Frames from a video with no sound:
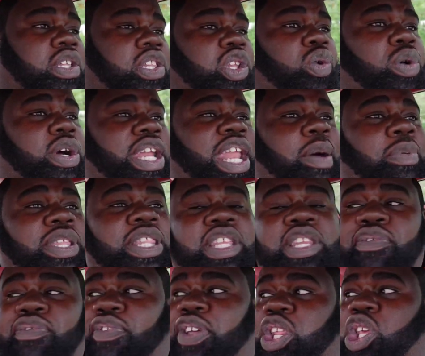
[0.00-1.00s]
The one that we did
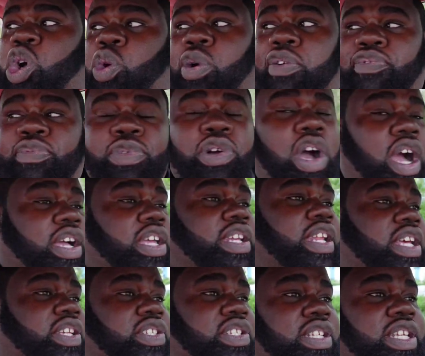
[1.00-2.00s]
the video with from Car
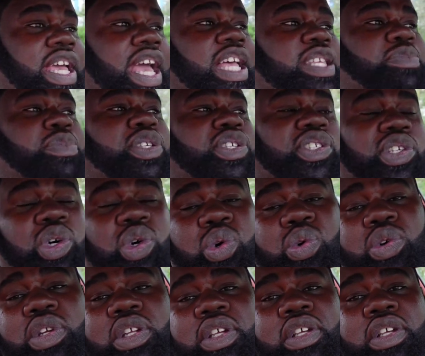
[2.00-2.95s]
Connection, it has been sold.